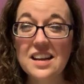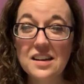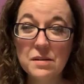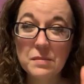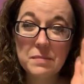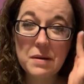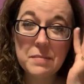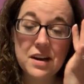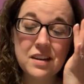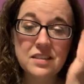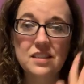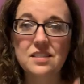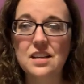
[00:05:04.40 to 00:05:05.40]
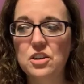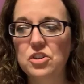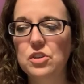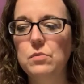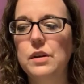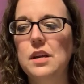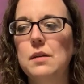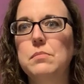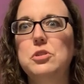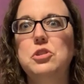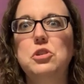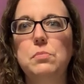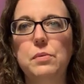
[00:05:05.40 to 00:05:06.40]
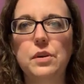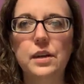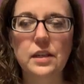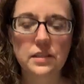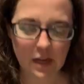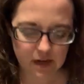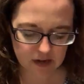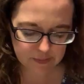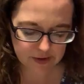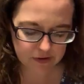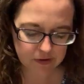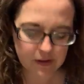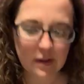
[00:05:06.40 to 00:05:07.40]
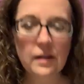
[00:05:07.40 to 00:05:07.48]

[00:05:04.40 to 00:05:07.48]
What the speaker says: item in my box is actually what I am super excited about.